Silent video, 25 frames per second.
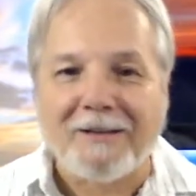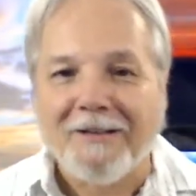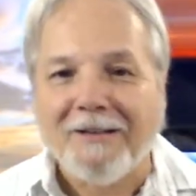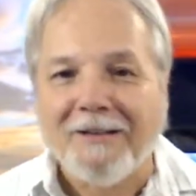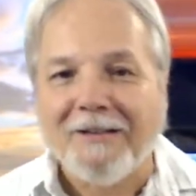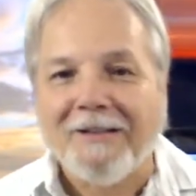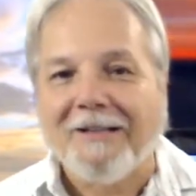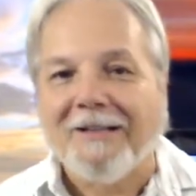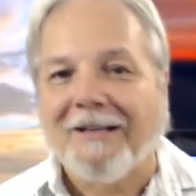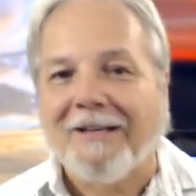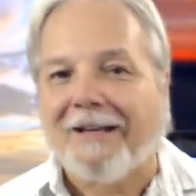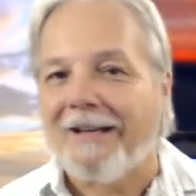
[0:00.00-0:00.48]

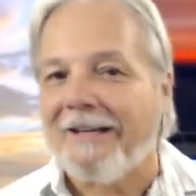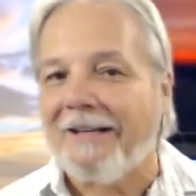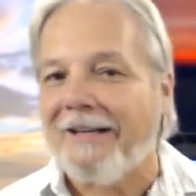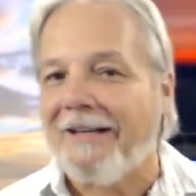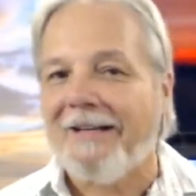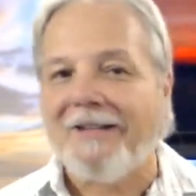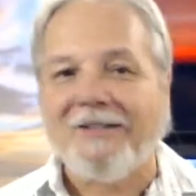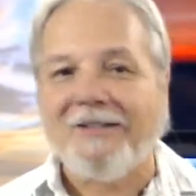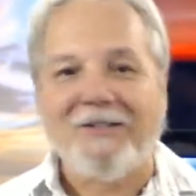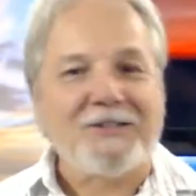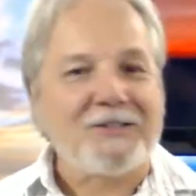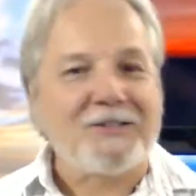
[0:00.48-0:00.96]
And he
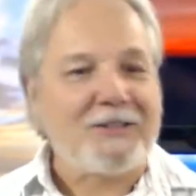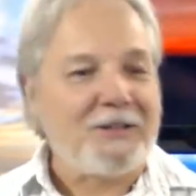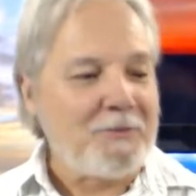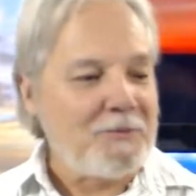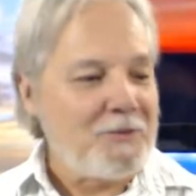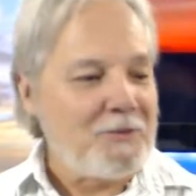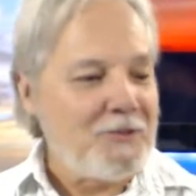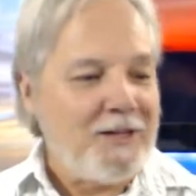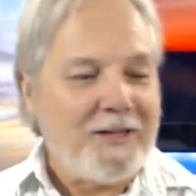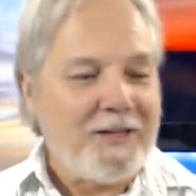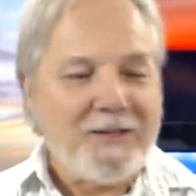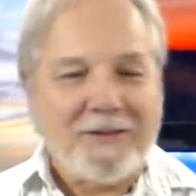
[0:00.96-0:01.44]
just comes
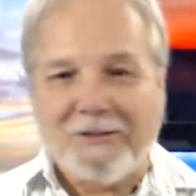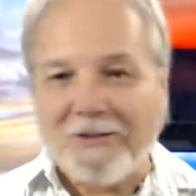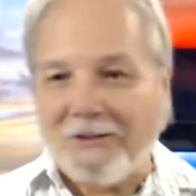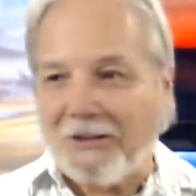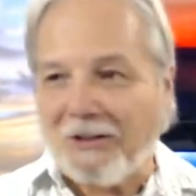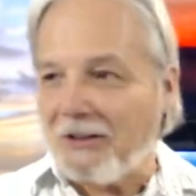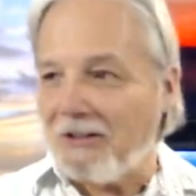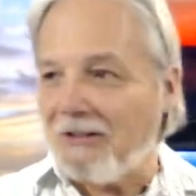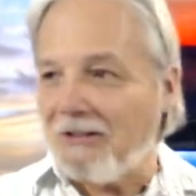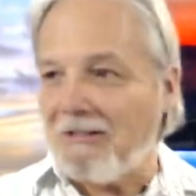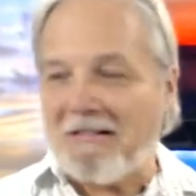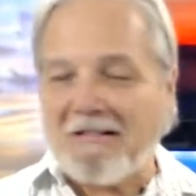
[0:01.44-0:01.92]
in and
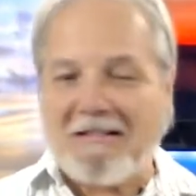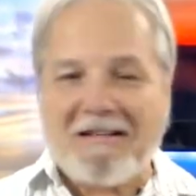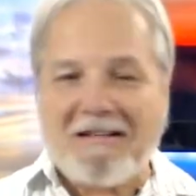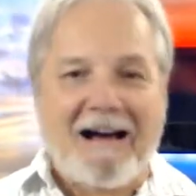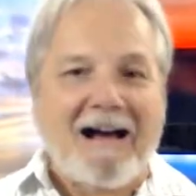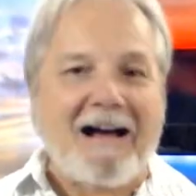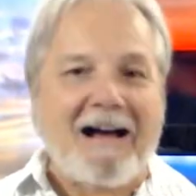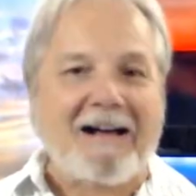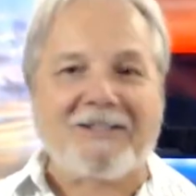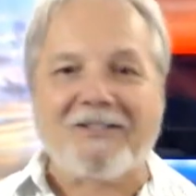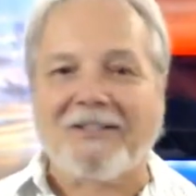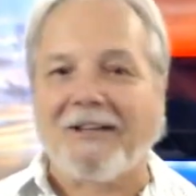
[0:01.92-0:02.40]
just
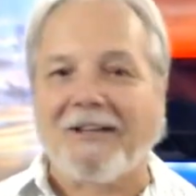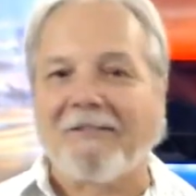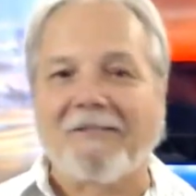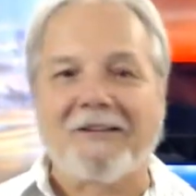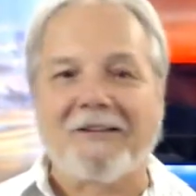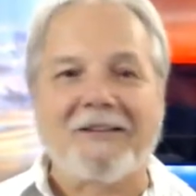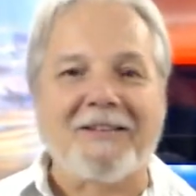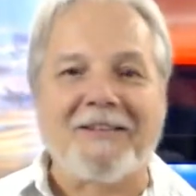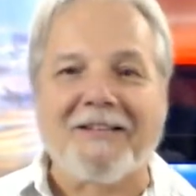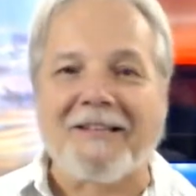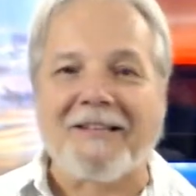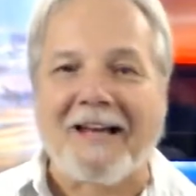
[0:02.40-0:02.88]
knocks
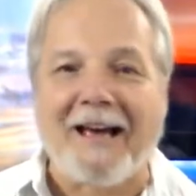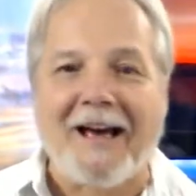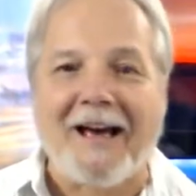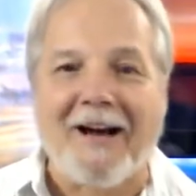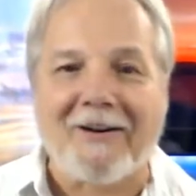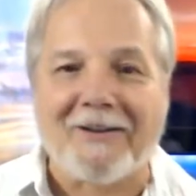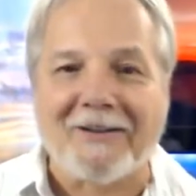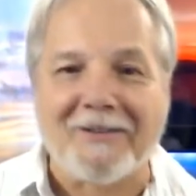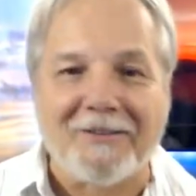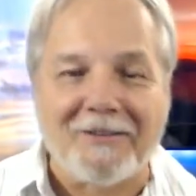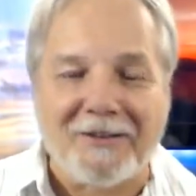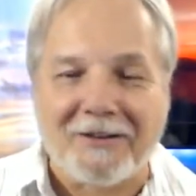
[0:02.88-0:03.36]
everything out,
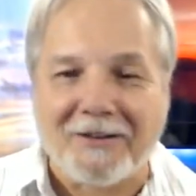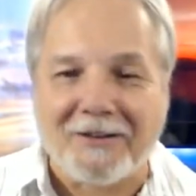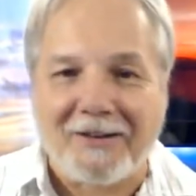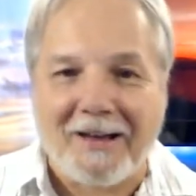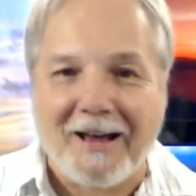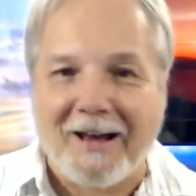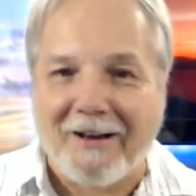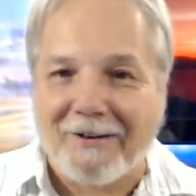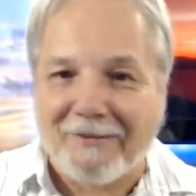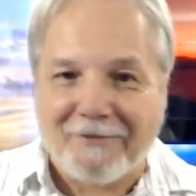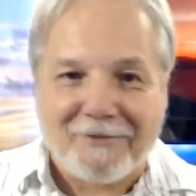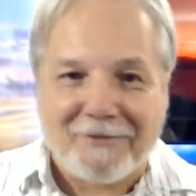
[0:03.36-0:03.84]
and there now
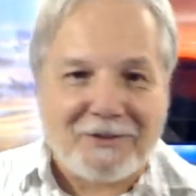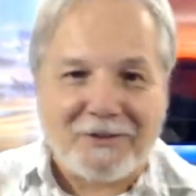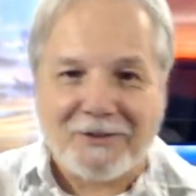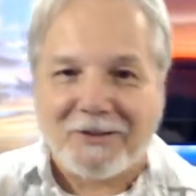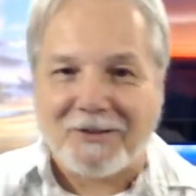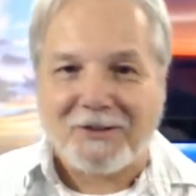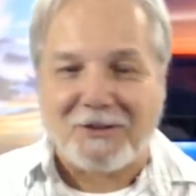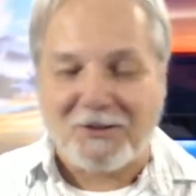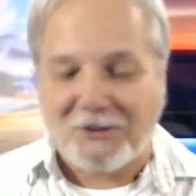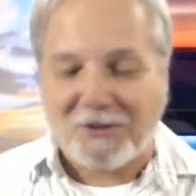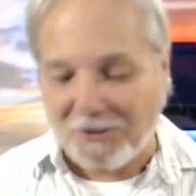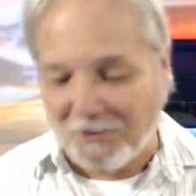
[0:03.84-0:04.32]
everything's
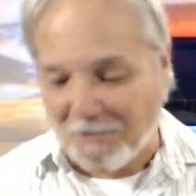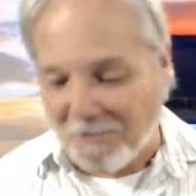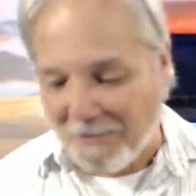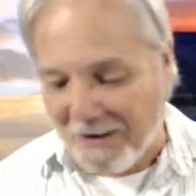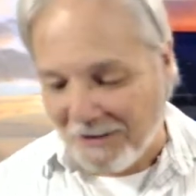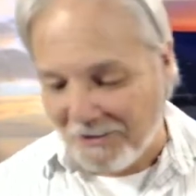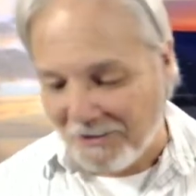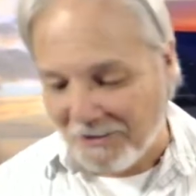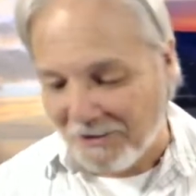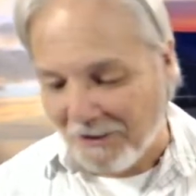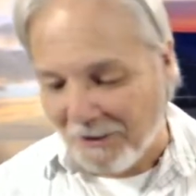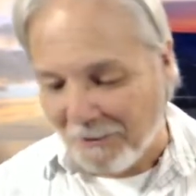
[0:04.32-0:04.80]
just
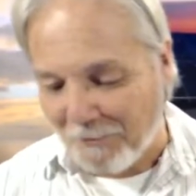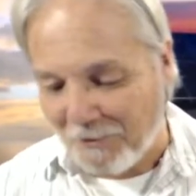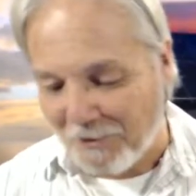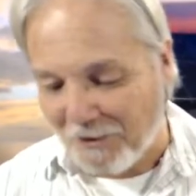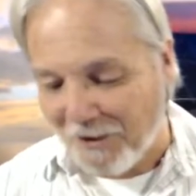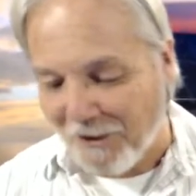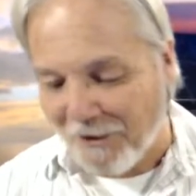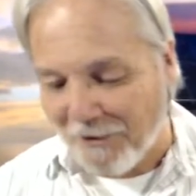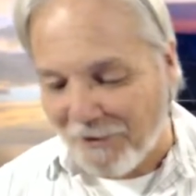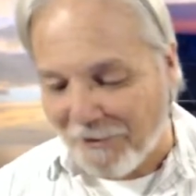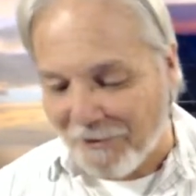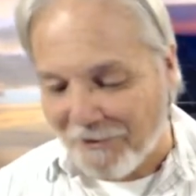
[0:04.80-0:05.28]
messed up.
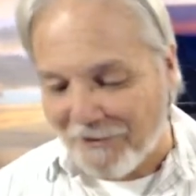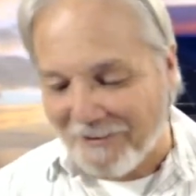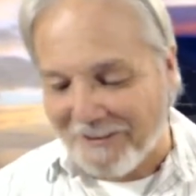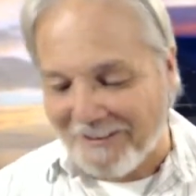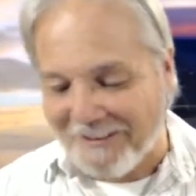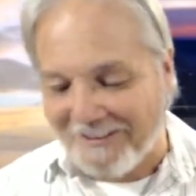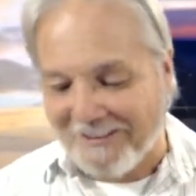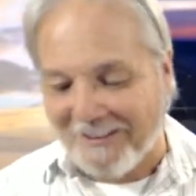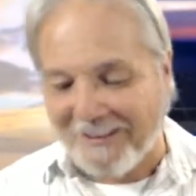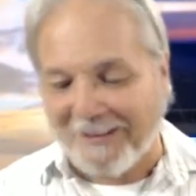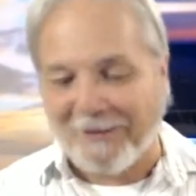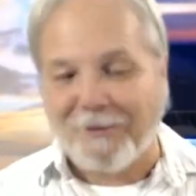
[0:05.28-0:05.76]
So it's
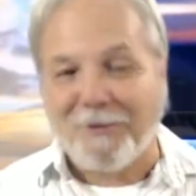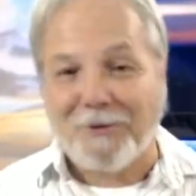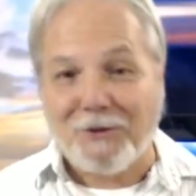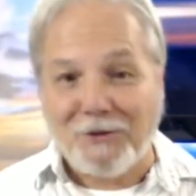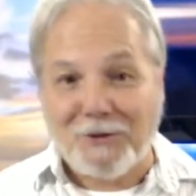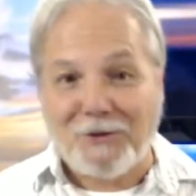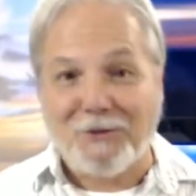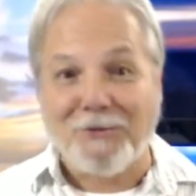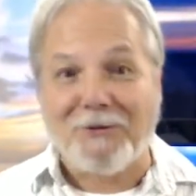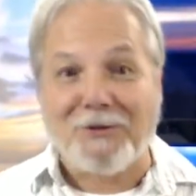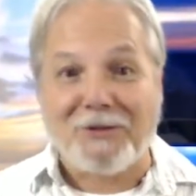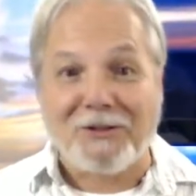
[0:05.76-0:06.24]
like, would
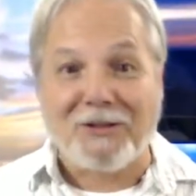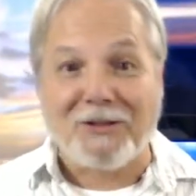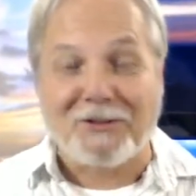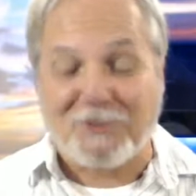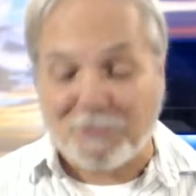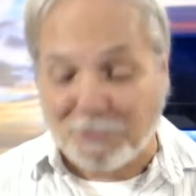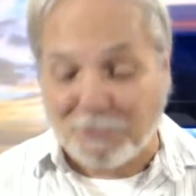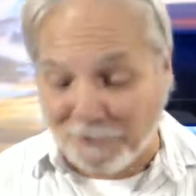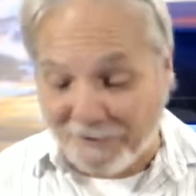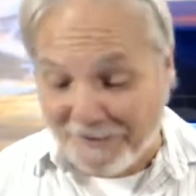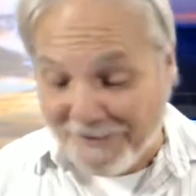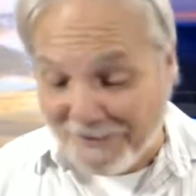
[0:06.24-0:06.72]
you just
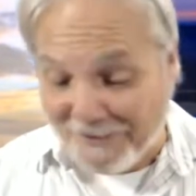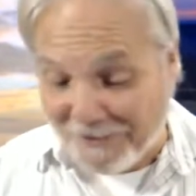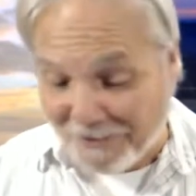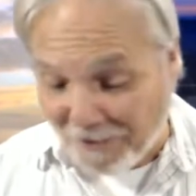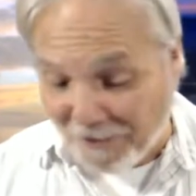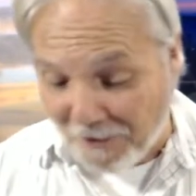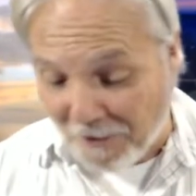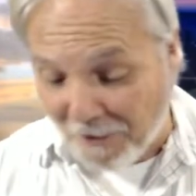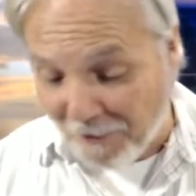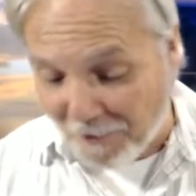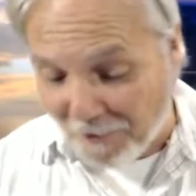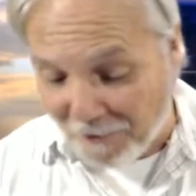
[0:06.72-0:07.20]
please
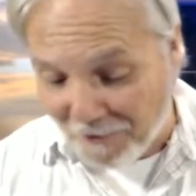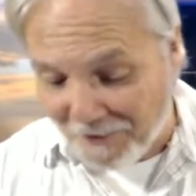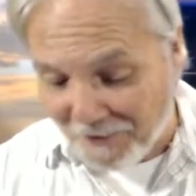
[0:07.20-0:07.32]
go?